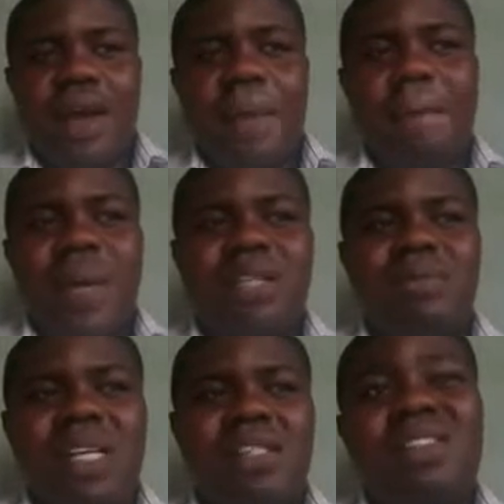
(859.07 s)
Eh?
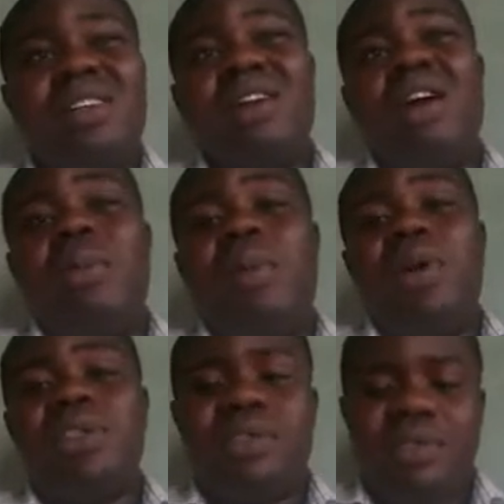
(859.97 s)
Means
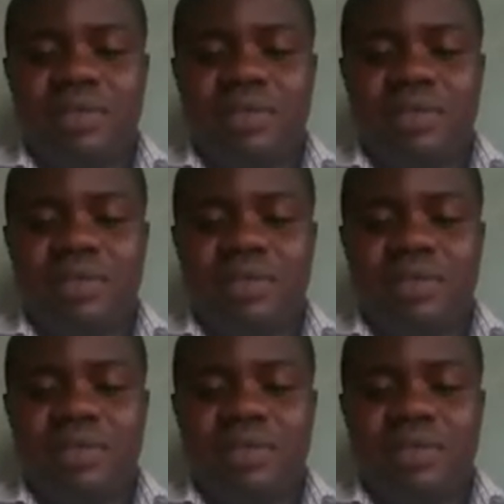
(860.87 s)
common.